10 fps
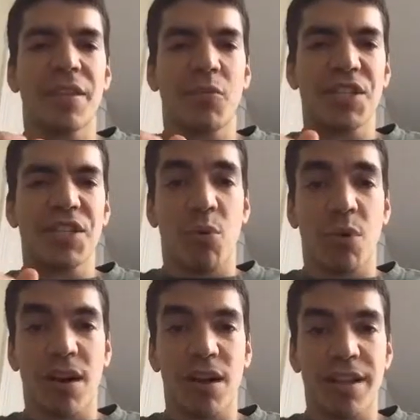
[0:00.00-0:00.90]
what's
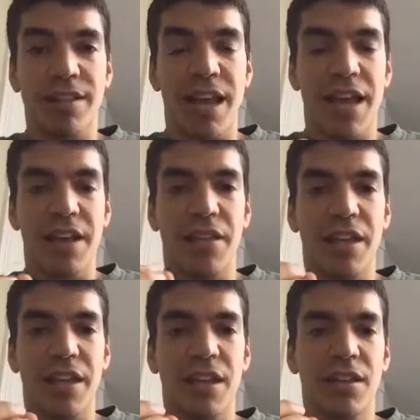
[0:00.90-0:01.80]
important is that
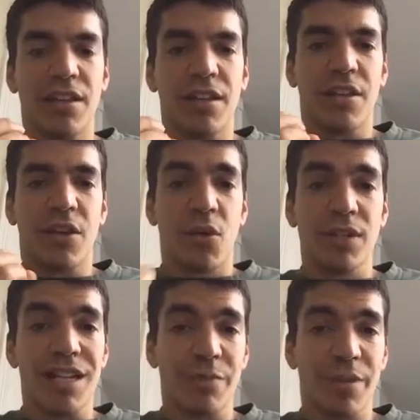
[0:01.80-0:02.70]
the Old
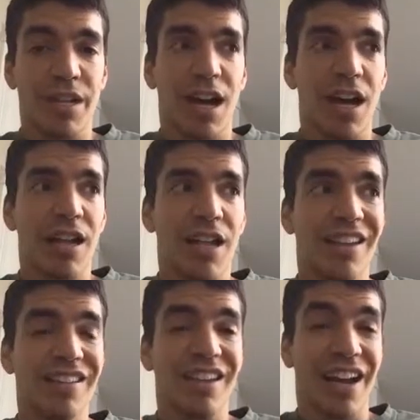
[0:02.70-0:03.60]
Testament God
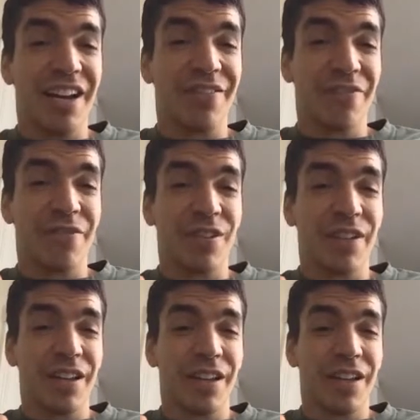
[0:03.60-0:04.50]
is kind of
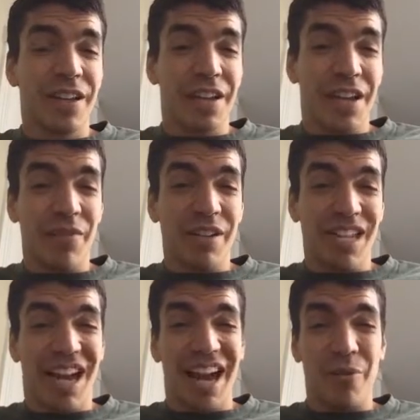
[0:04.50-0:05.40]
a
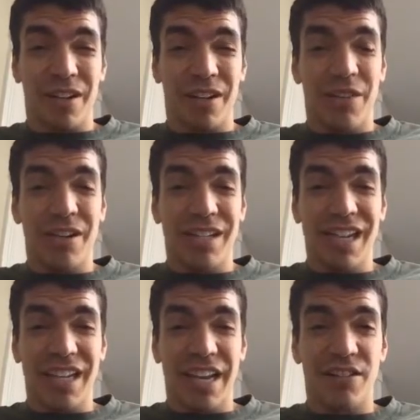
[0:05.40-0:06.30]
tyrant, kind of a
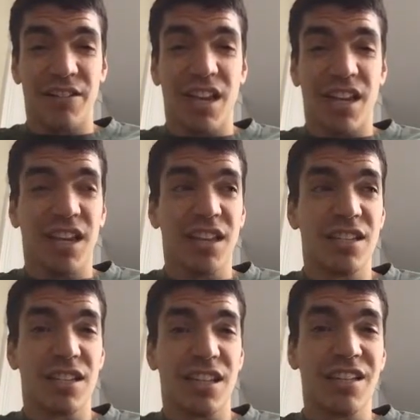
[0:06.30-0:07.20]
dictator. Like
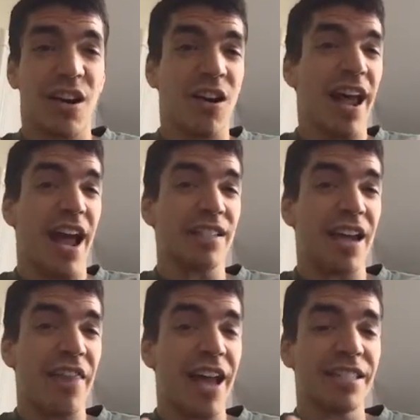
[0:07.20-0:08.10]
he's a hard ass,
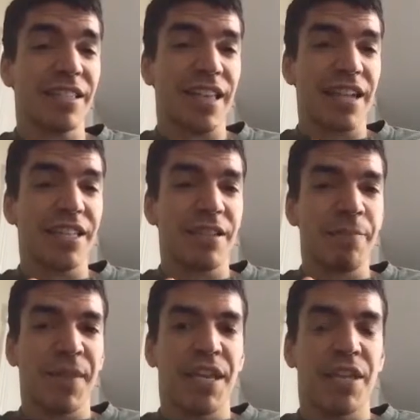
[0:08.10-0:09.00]
and that's
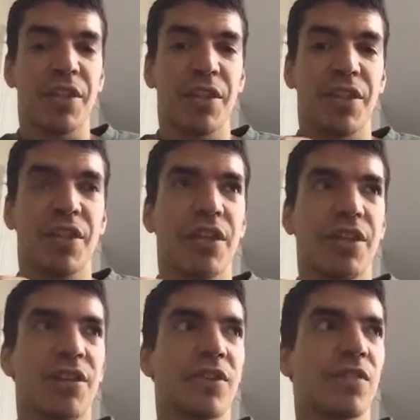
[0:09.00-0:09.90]

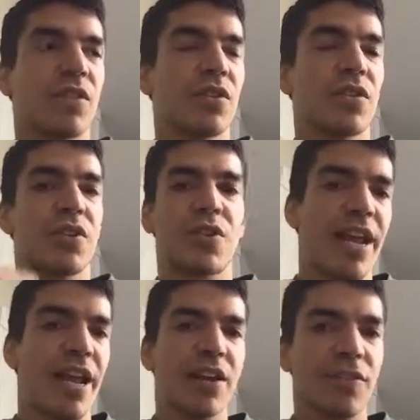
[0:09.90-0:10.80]
the
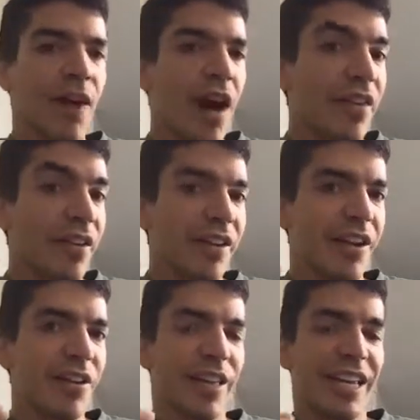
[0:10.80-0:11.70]
tyrannical father.
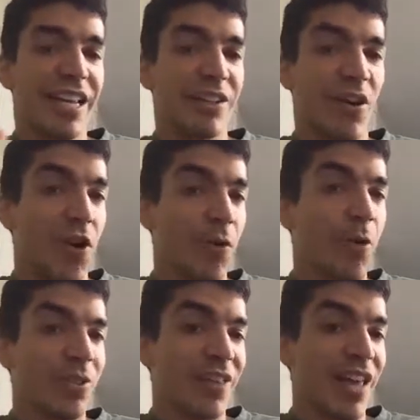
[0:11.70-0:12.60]
Like he's
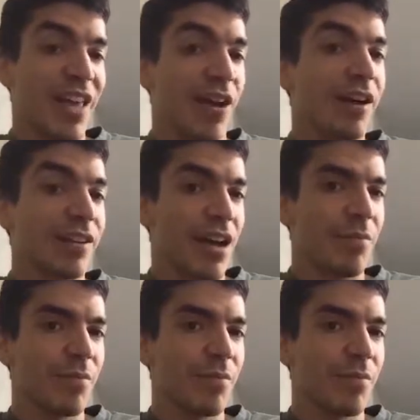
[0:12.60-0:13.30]
almost that archetype.